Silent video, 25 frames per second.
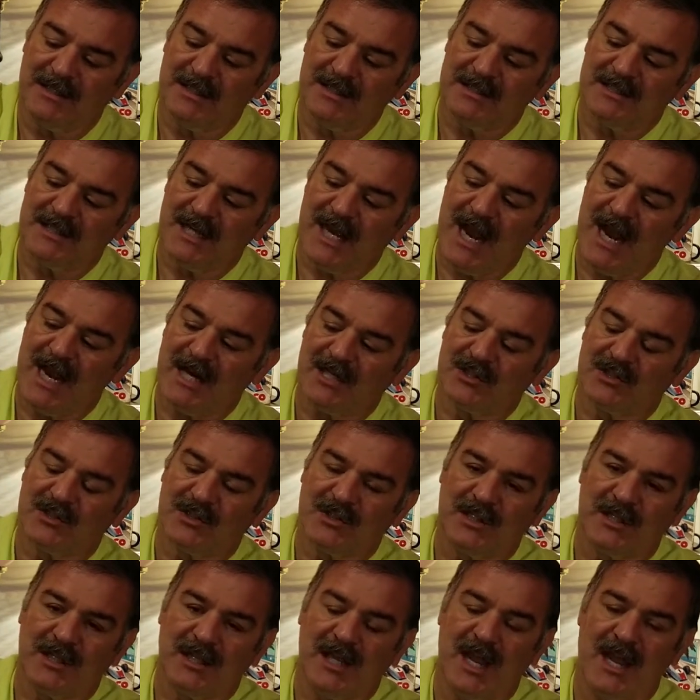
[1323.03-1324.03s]
is
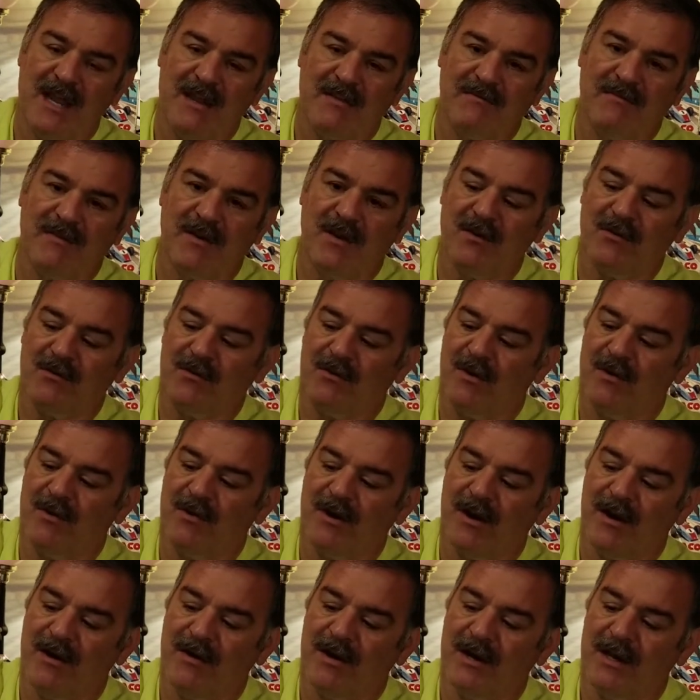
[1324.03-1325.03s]
actually a Velcroed
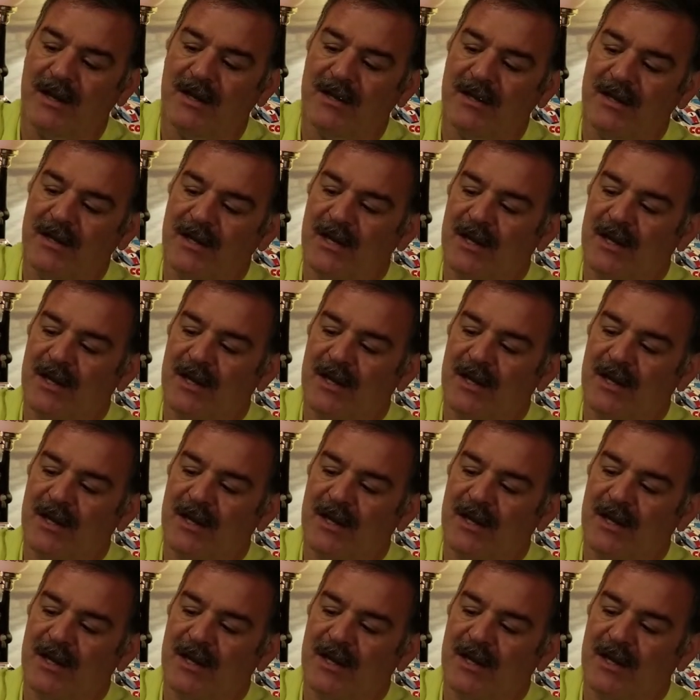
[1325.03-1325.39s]
area